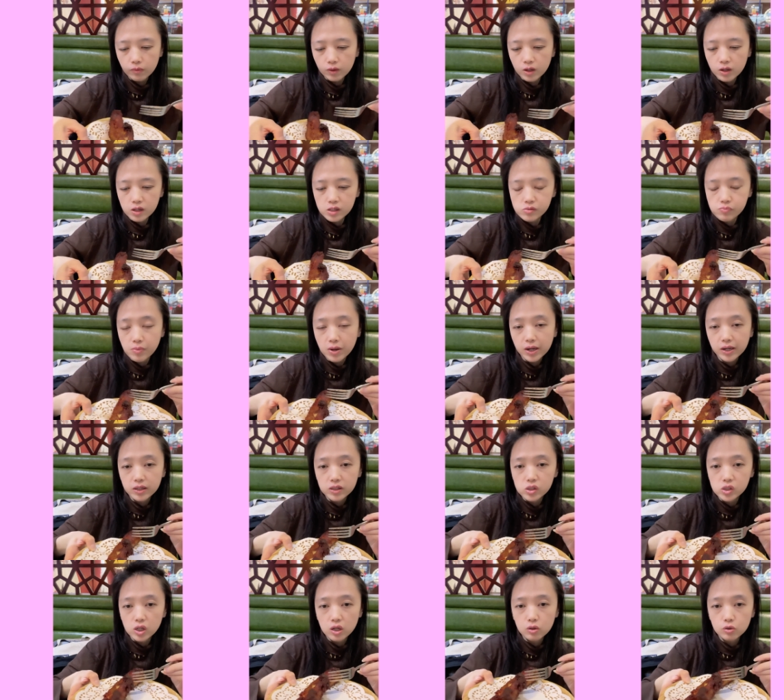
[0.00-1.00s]
is my
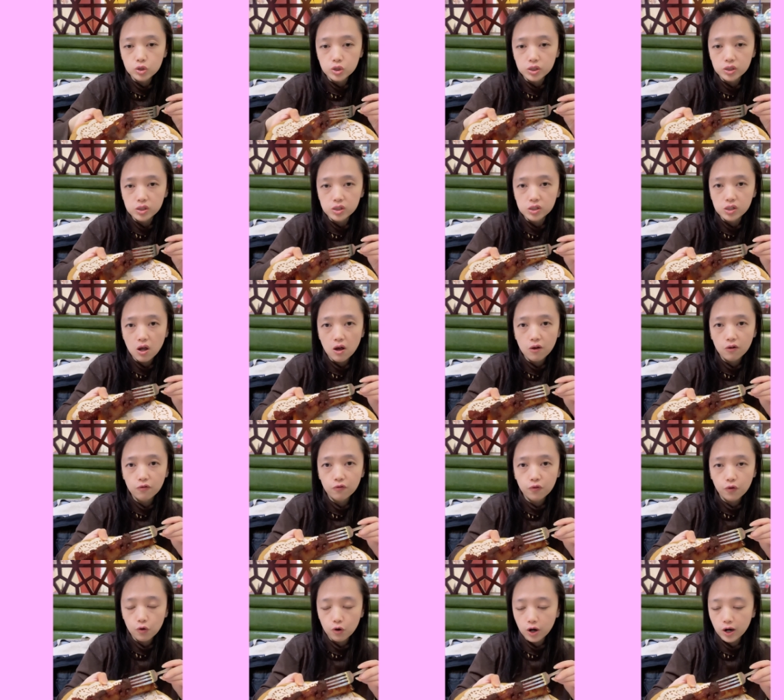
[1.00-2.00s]
indulgence
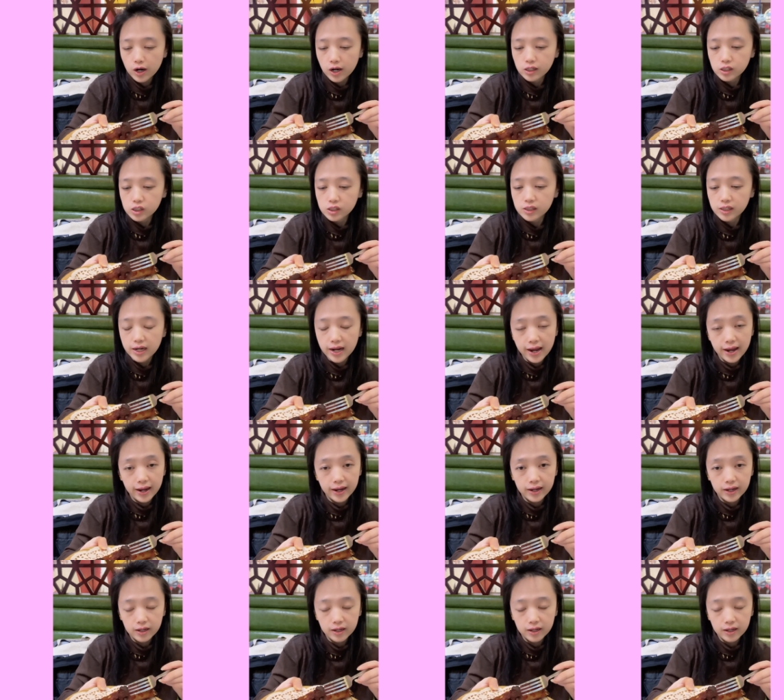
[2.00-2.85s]
for today.